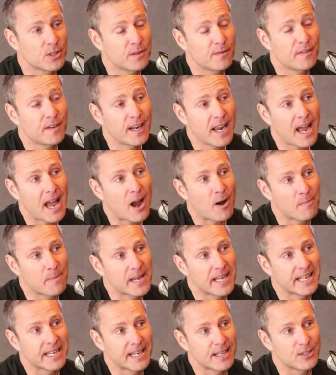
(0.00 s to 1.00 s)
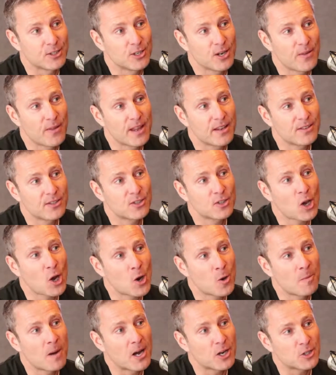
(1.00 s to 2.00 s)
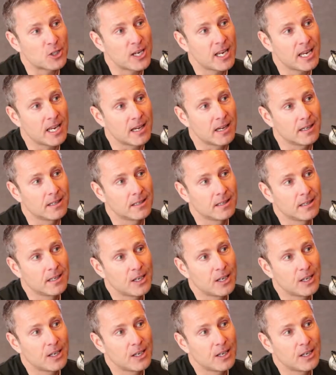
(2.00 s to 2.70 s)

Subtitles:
You forget how big it is. There's so much here.